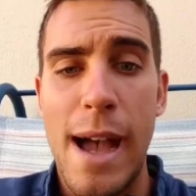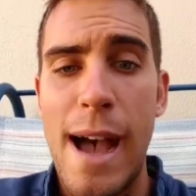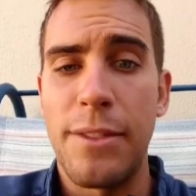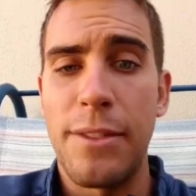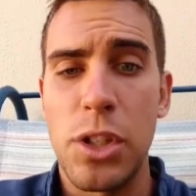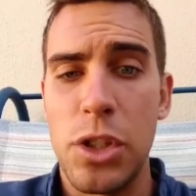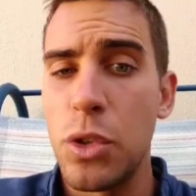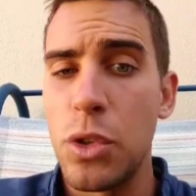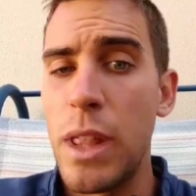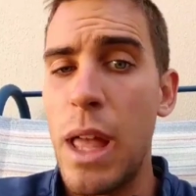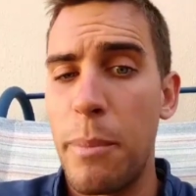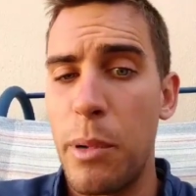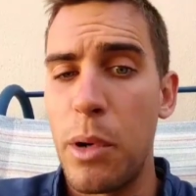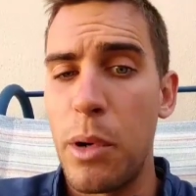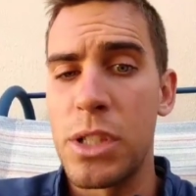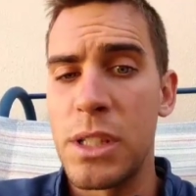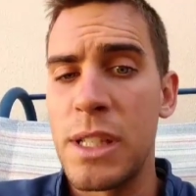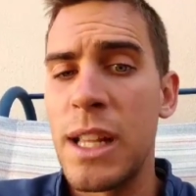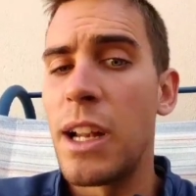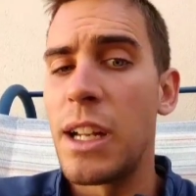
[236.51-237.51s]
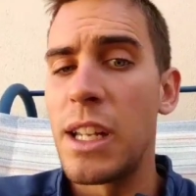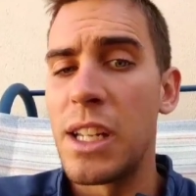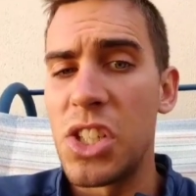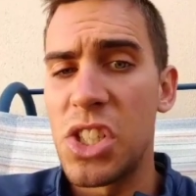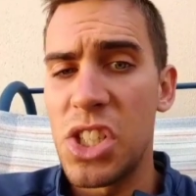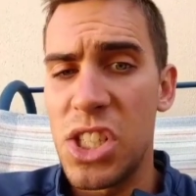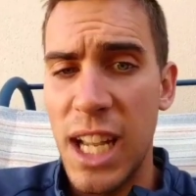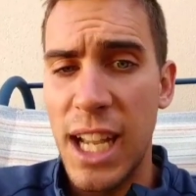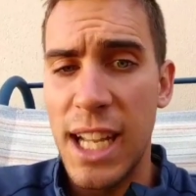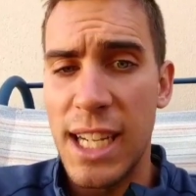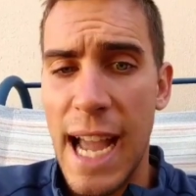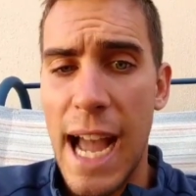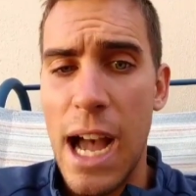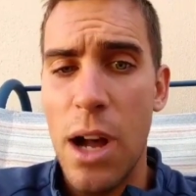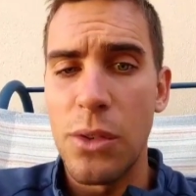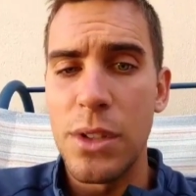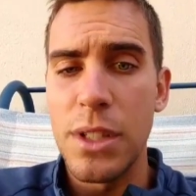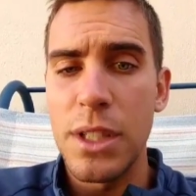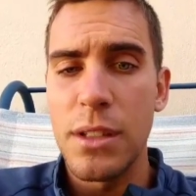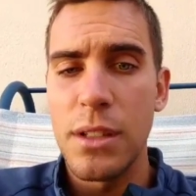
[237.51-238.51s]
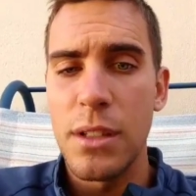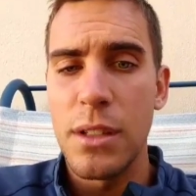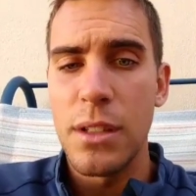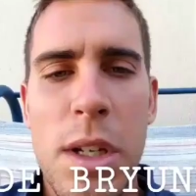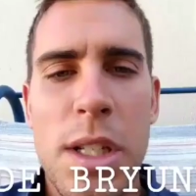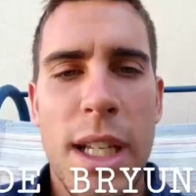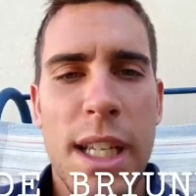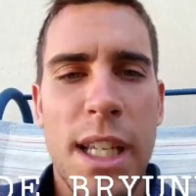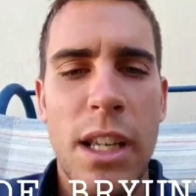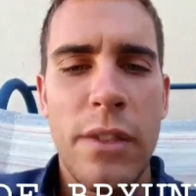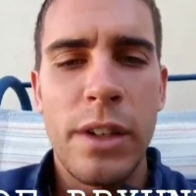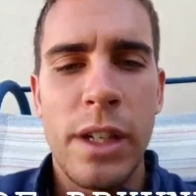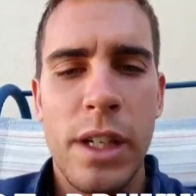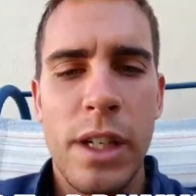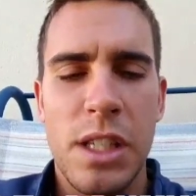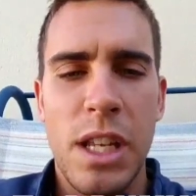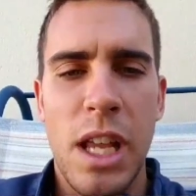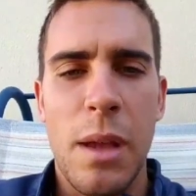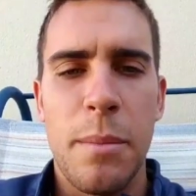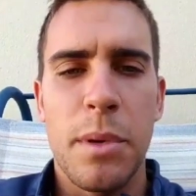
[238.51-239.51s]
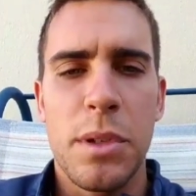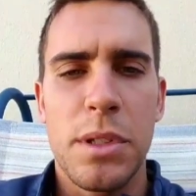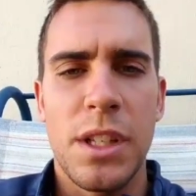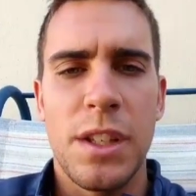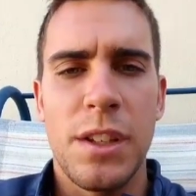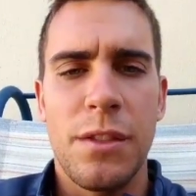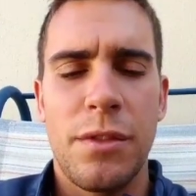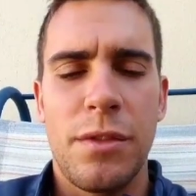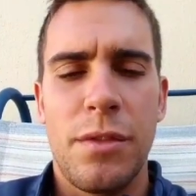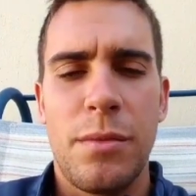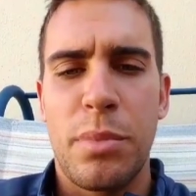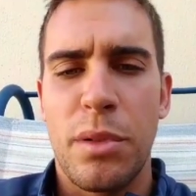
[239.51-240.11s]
You have to show that personality to stand out. I always like giving examples of